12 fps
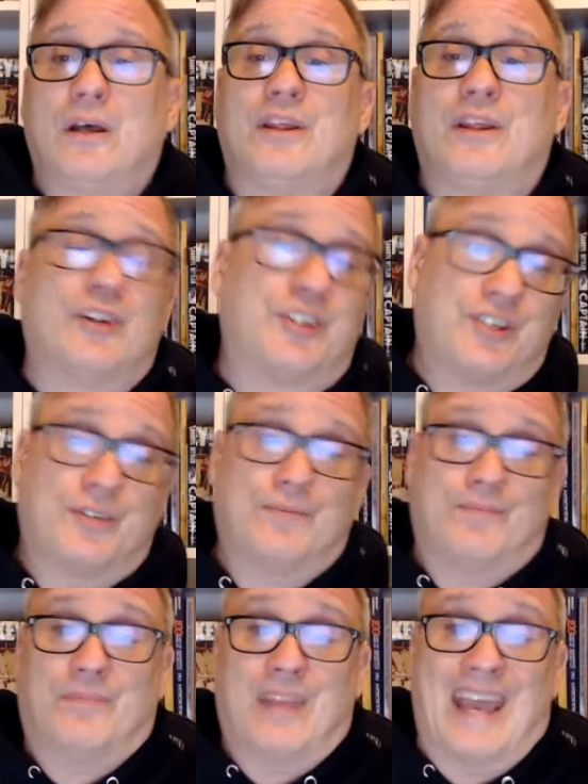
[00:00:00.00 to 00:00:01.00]
There's
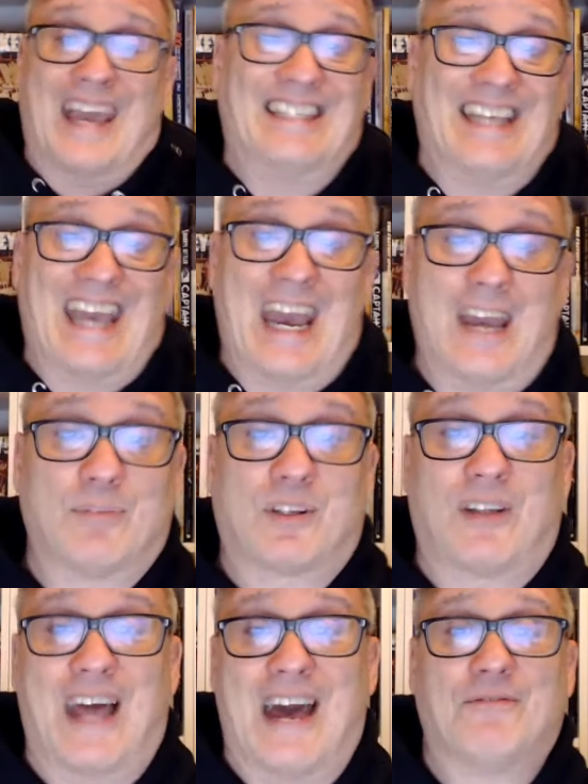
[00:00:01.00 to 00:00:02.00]
8 games
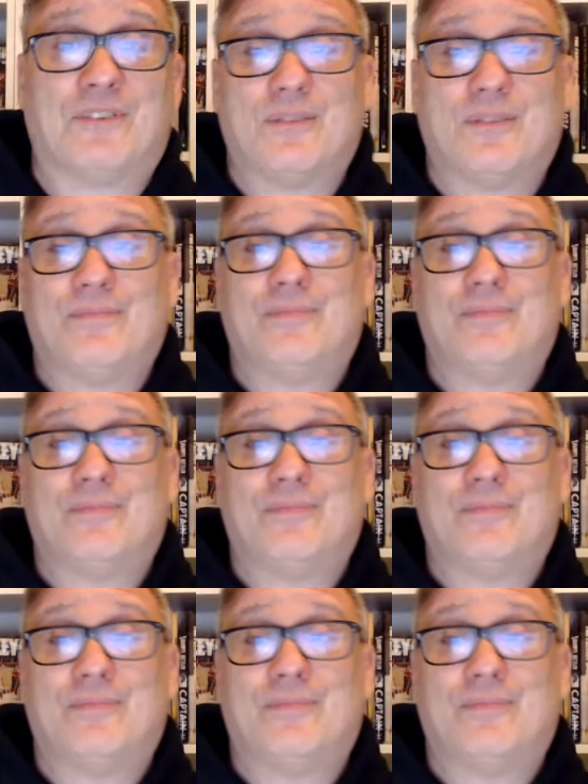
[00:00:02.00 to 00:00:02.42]
left.